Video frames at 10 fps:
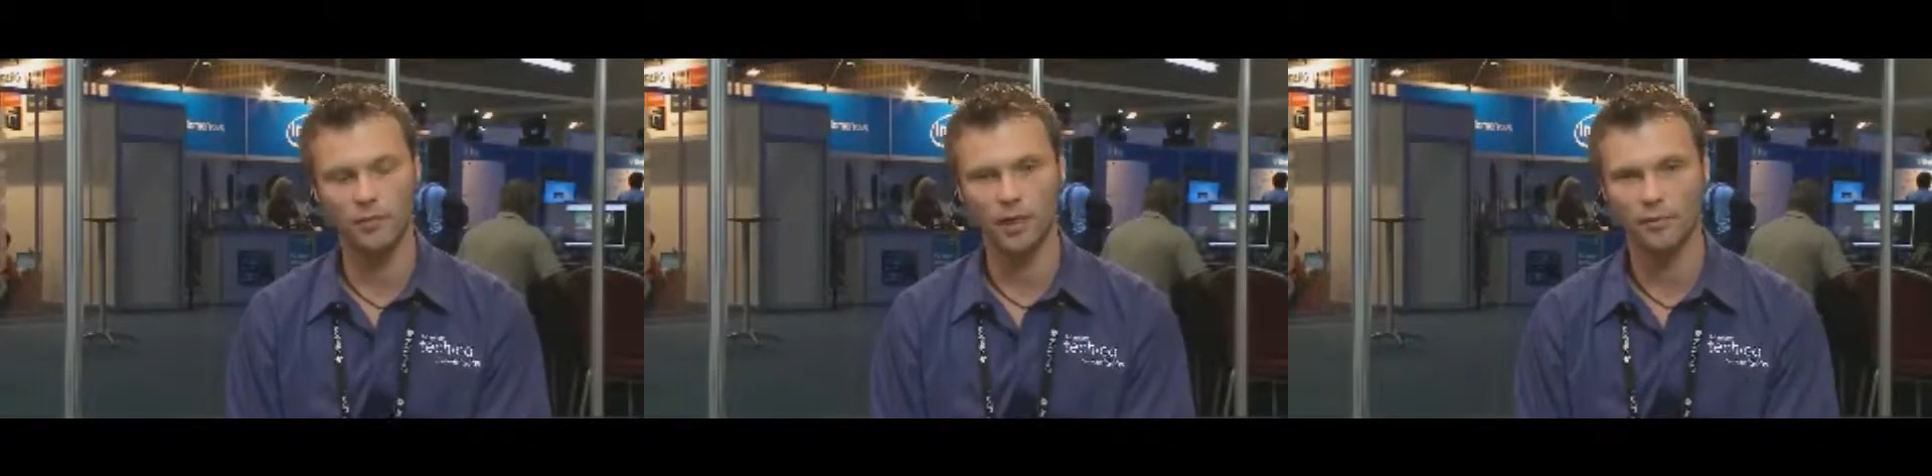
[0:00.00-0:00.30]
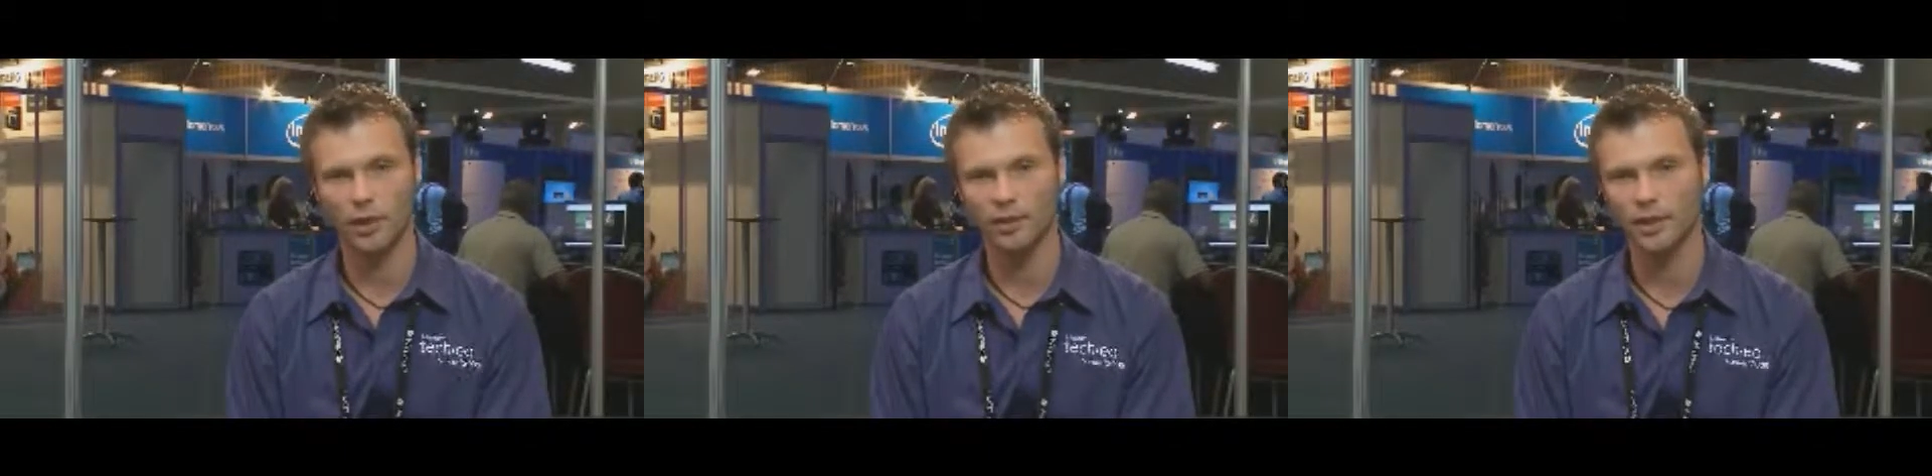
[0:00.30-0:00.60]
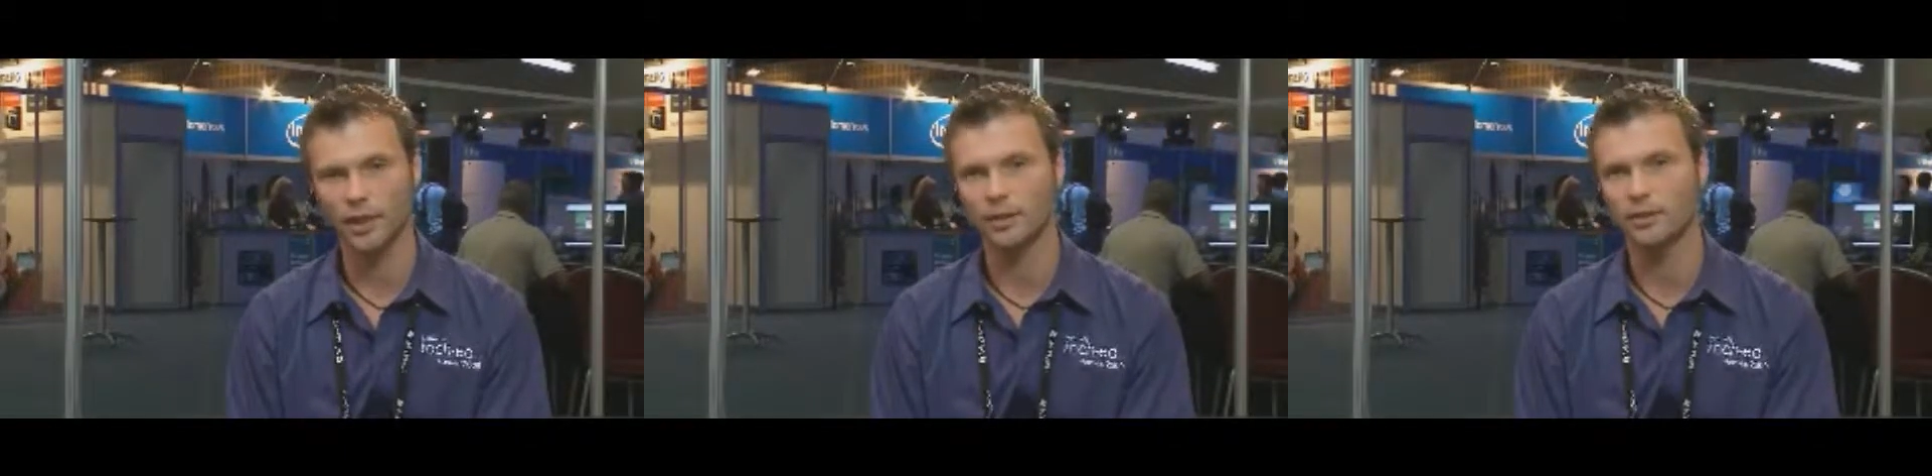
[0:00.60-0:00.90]
advice
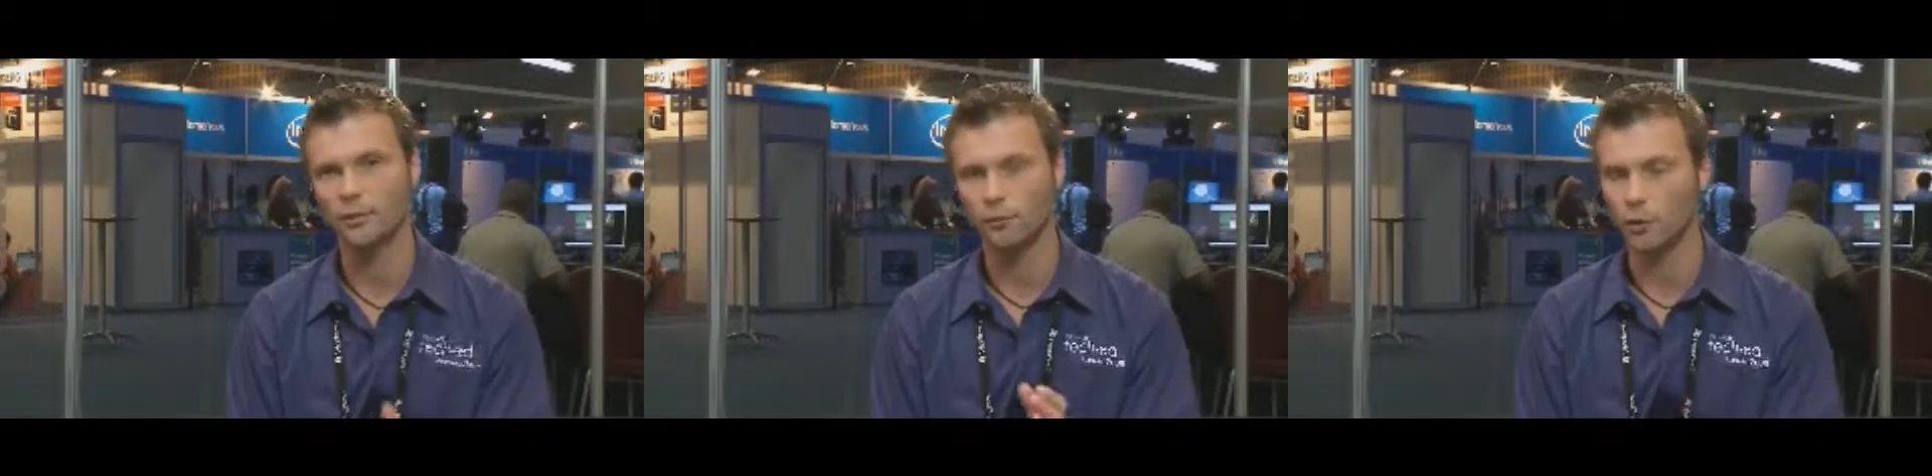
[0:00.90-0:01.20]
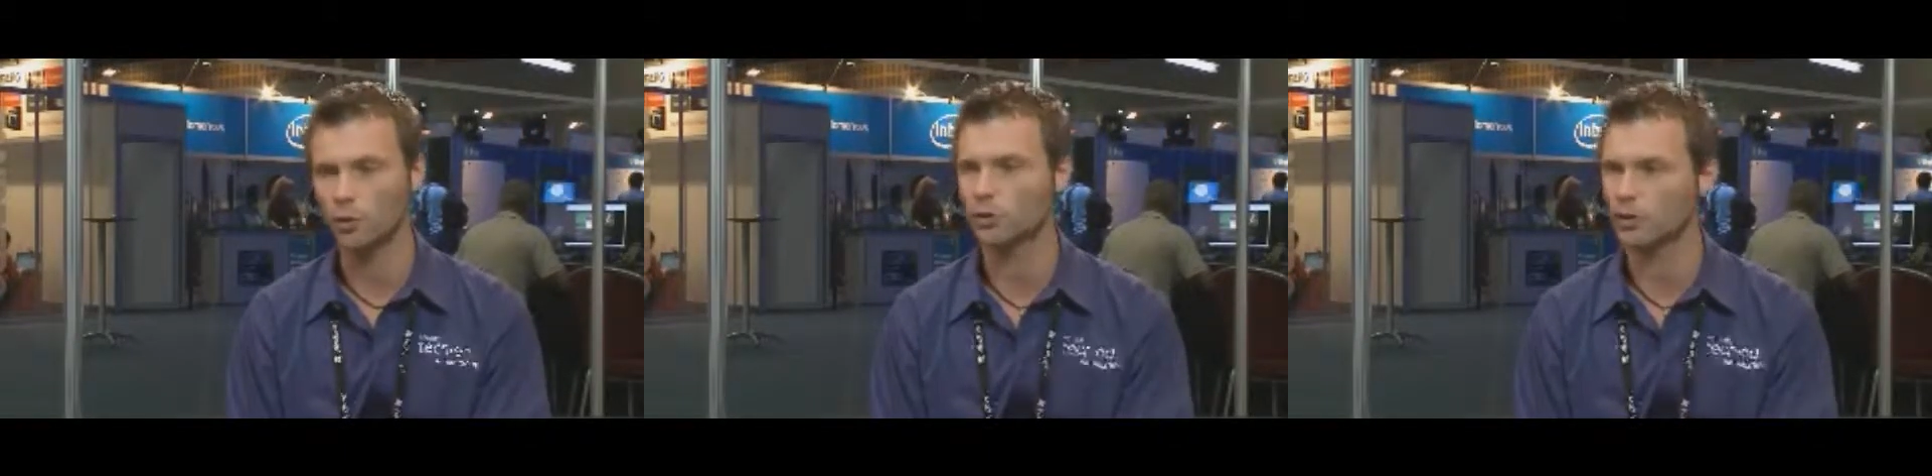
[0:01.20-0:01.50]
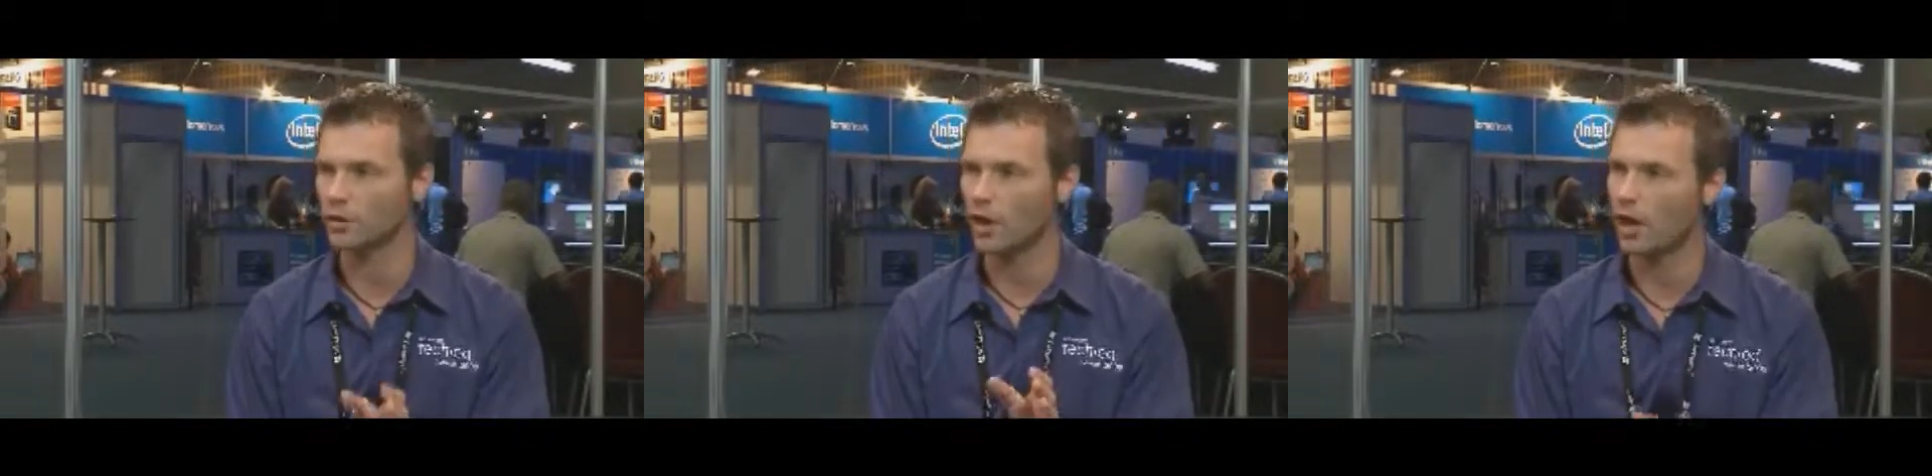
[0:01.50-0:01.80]
here is focus
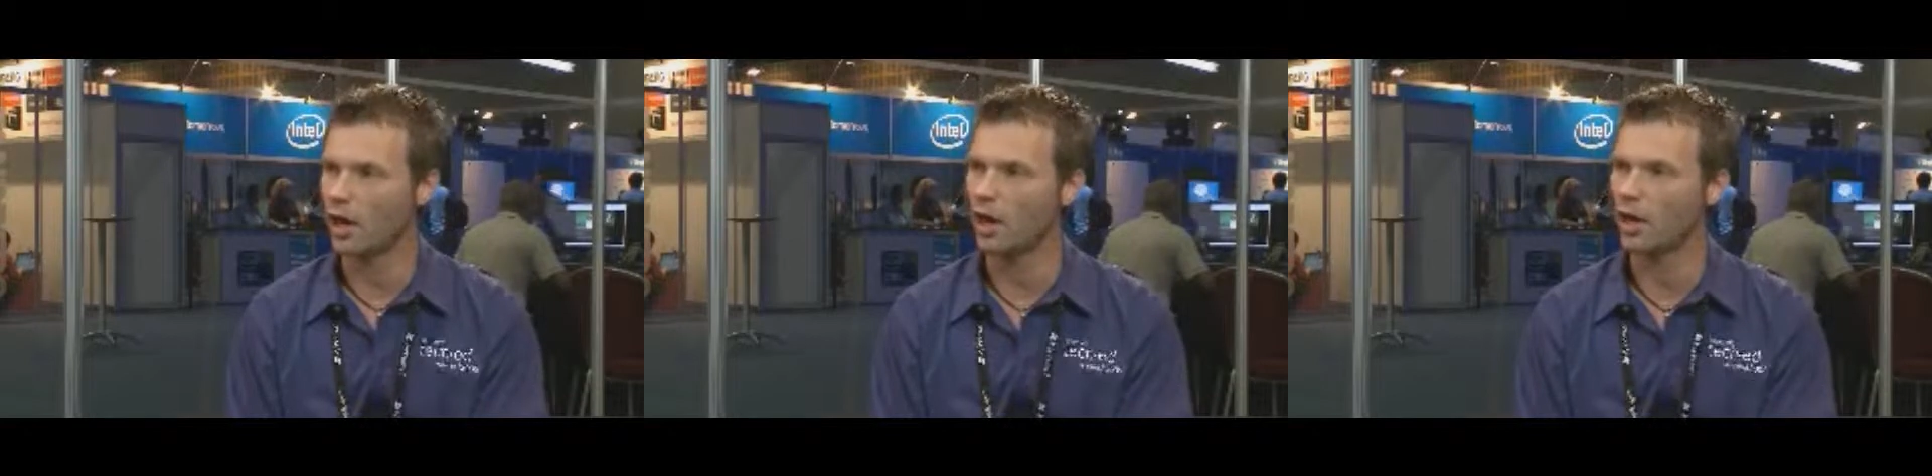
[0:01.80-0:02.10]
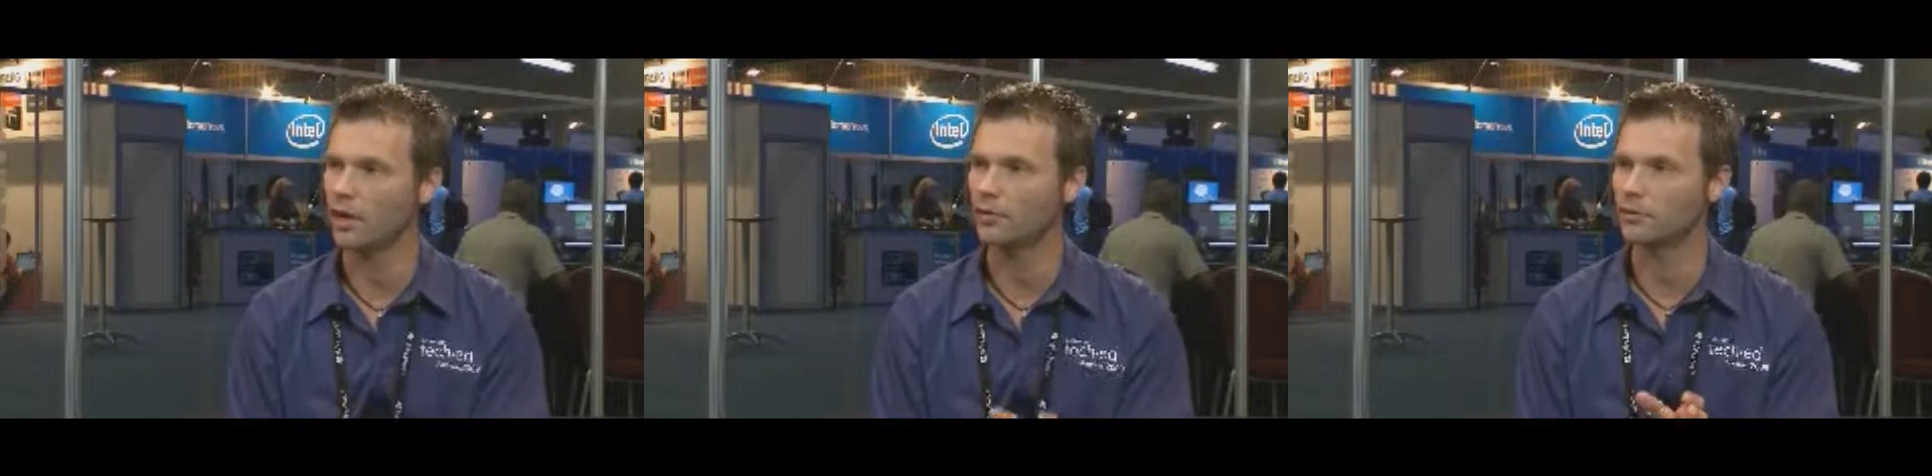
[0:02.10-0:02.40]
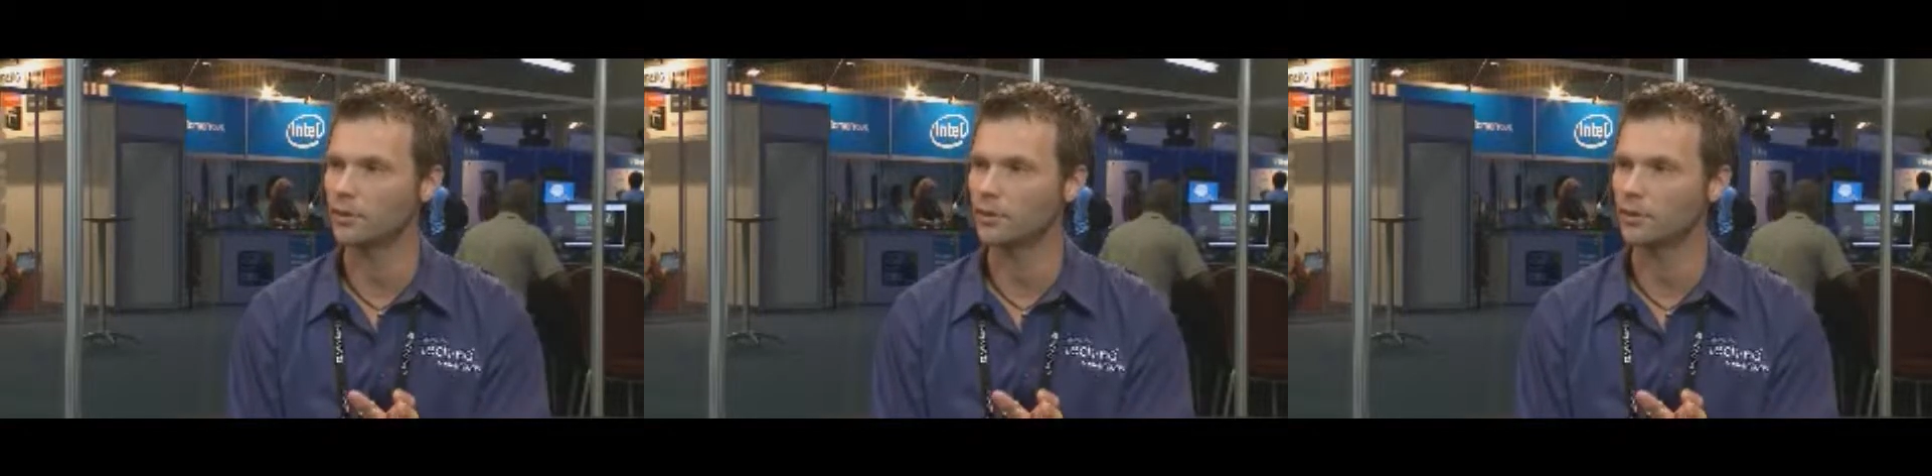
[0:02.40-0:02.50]
on the high